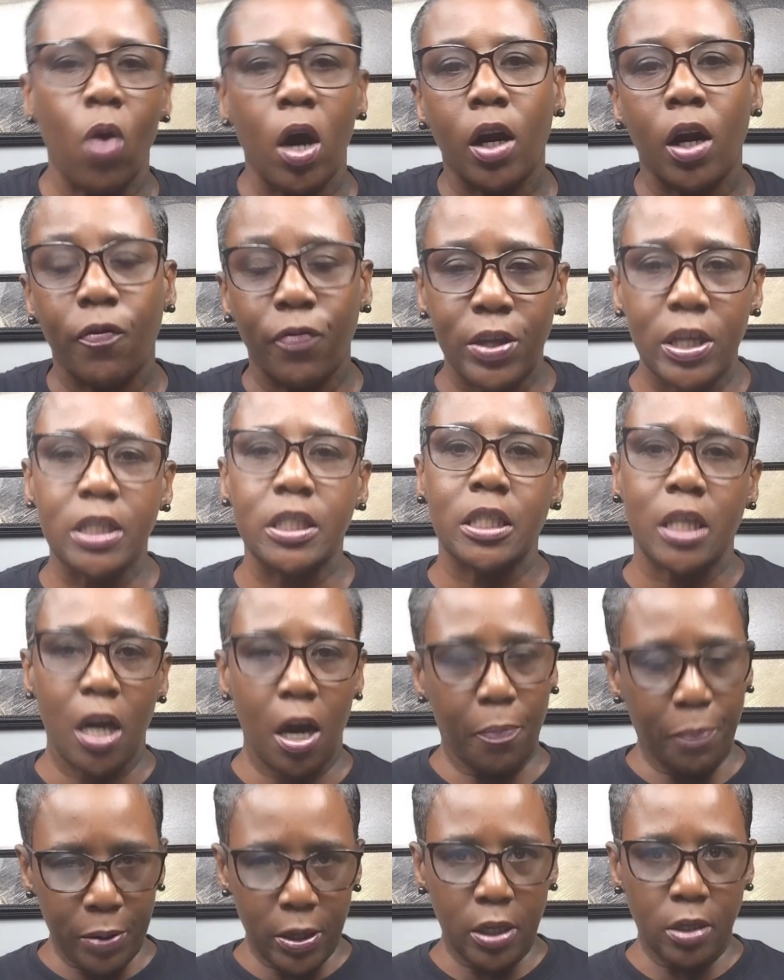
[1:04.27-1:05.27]
one of these
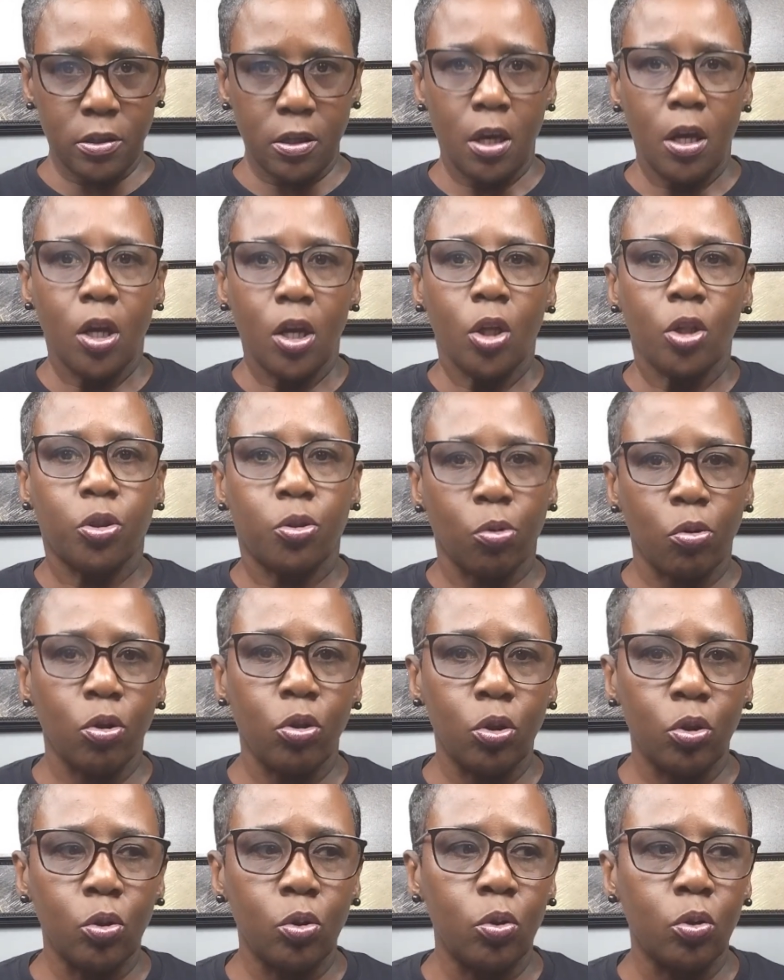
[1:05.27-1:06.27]
companies
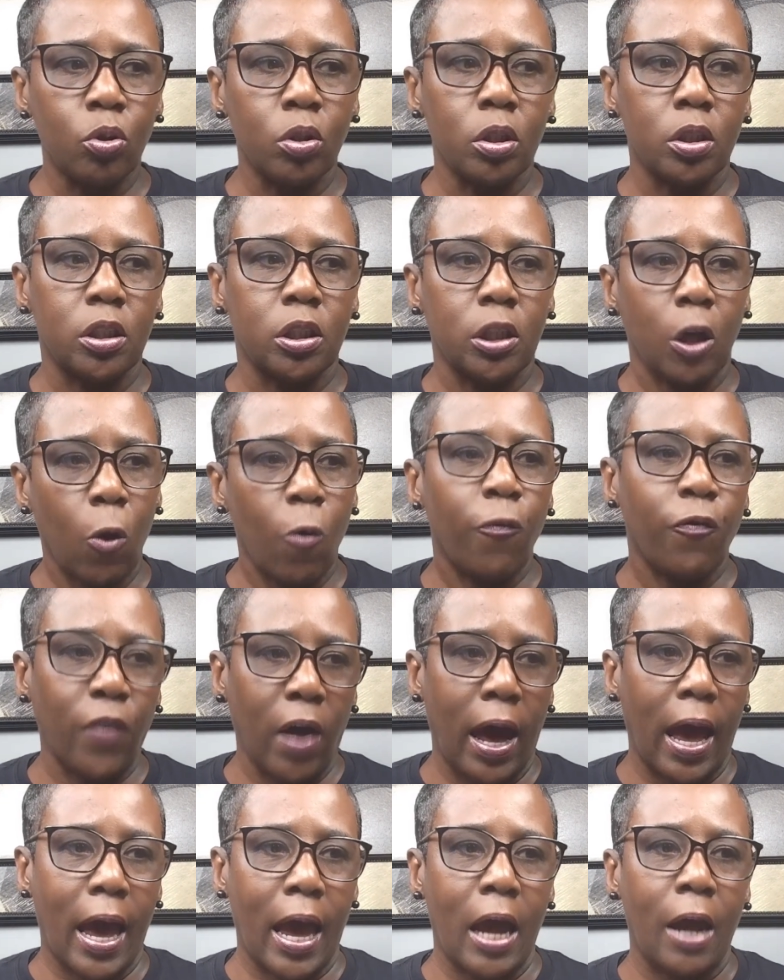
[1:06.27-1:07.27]
through
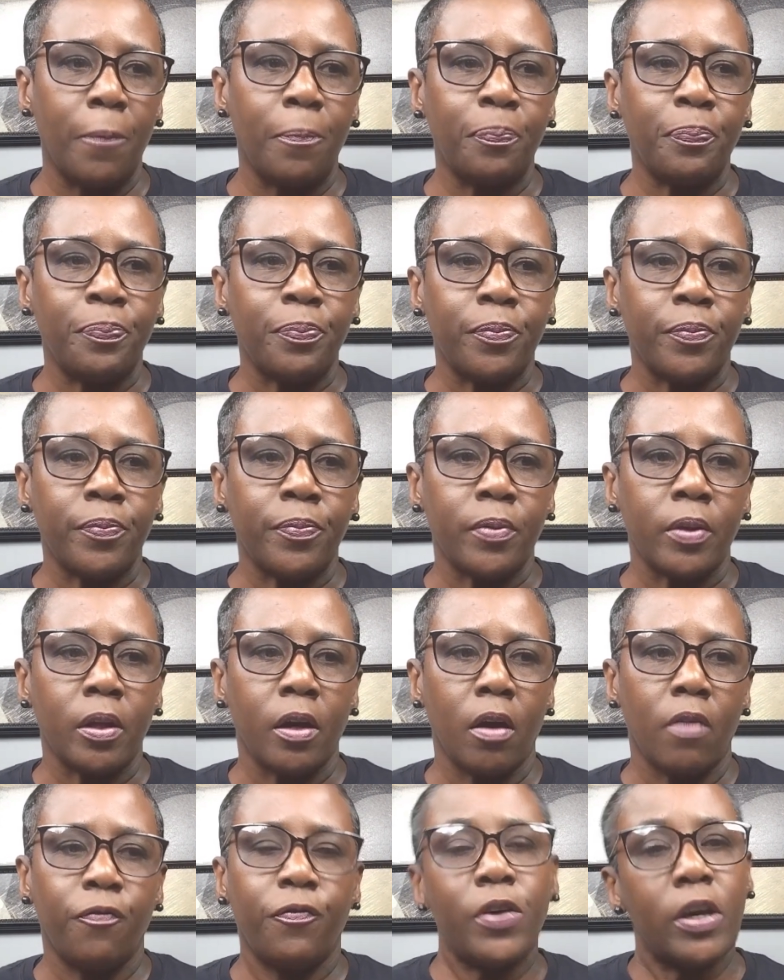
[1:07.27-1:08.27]
SoFi,
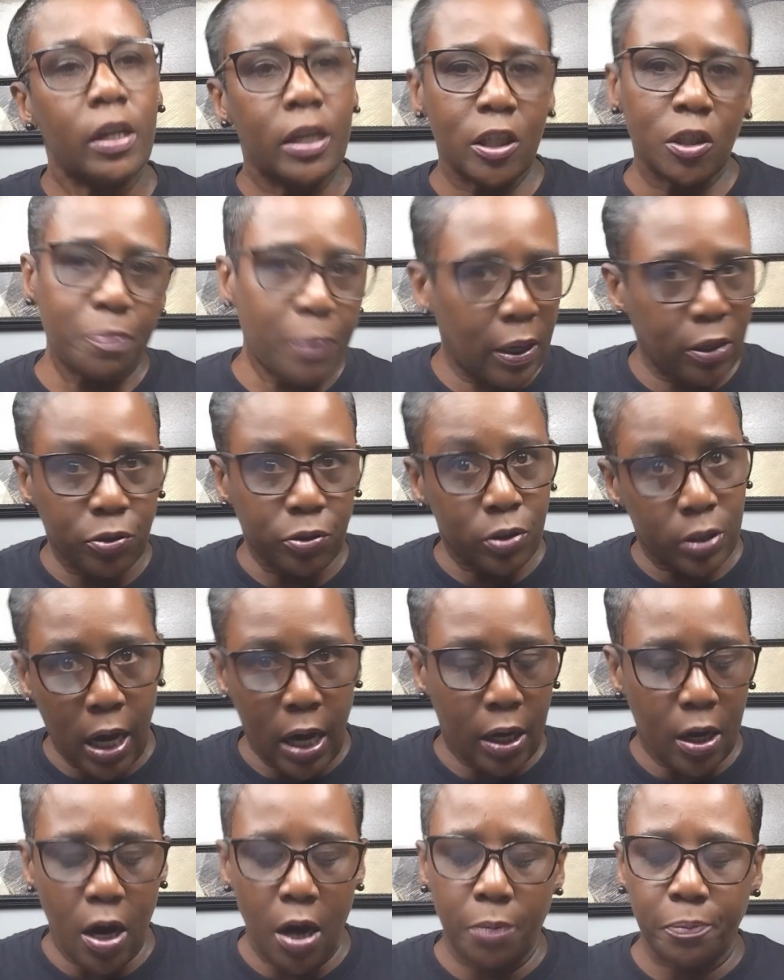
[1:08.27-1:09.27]

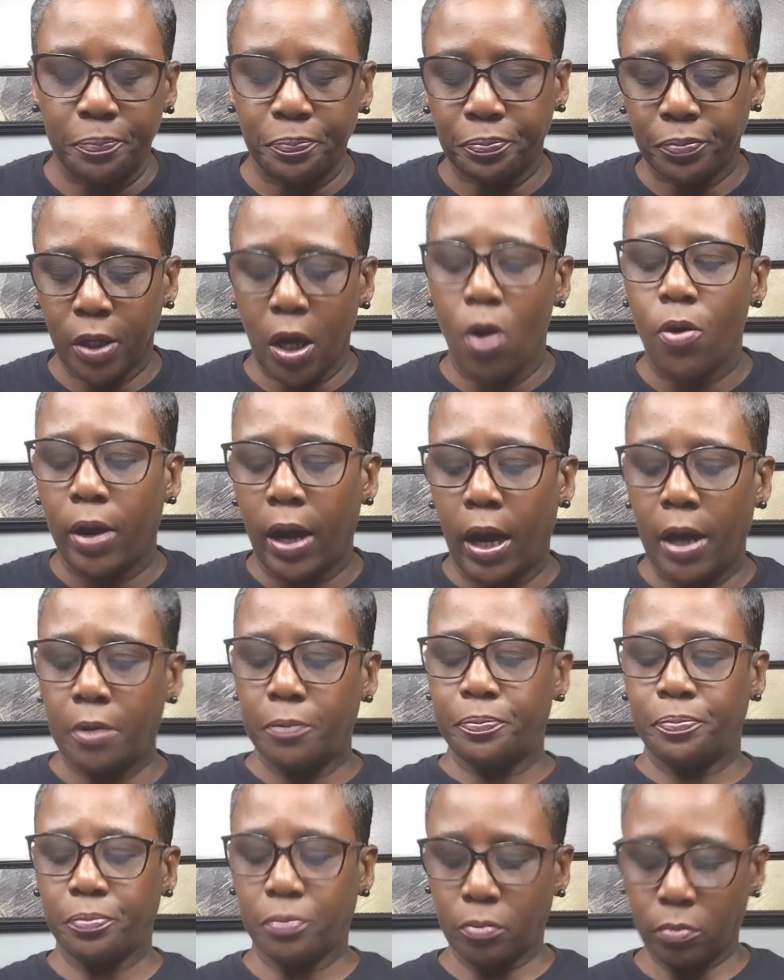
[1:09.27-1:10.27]
fieldinspector.com. Okay.